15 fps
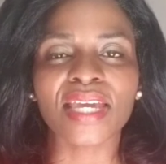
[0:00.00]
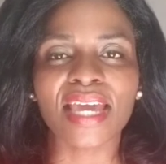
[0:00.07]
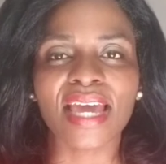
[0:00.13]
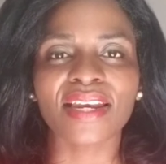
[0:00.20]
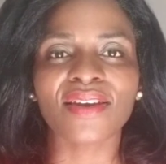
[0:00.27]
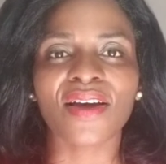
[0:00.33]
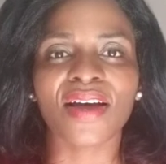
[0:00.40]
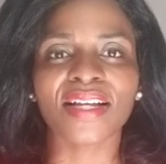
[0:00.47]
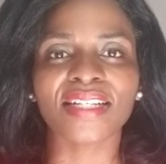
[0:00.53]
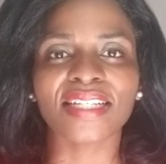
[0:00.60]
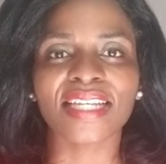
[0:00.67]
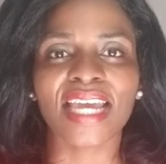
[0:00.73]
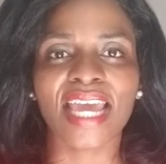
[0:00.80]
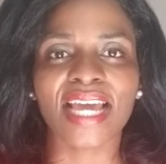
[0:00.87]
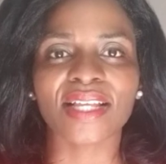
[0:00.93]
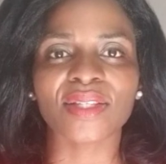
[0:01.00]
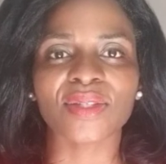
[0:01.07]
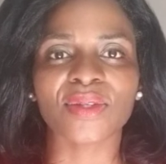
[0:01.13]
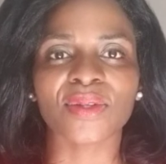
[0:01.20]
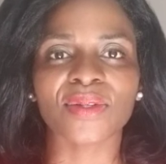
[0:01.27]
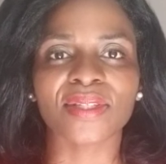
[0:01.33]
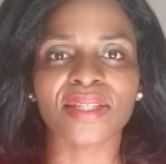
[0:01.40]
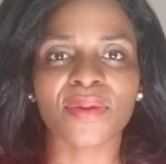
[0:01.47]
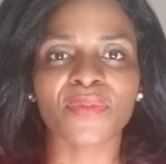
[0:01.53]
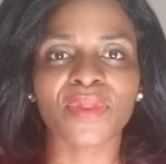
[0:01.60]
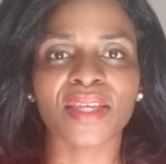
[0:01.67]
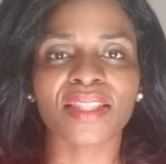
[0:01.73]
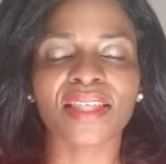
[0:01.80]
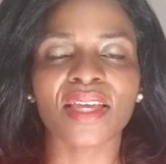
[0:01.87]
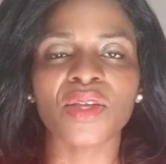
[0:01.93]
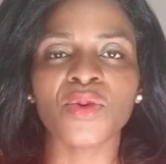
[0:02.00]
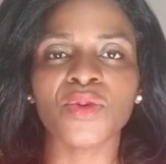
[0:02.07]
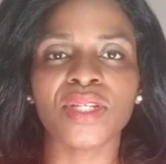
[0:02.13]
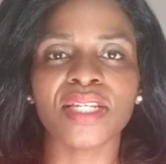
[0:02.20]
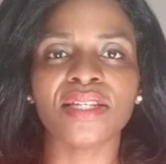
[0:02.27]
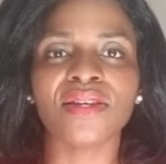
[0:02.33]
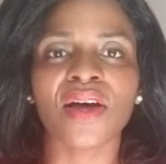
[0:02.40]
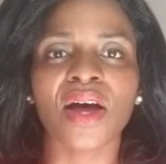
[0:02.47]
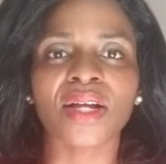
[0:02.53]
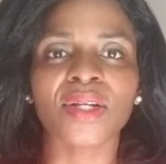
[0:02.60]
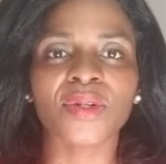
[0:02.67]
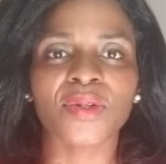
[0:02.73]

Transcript: cannot cancel something that you did not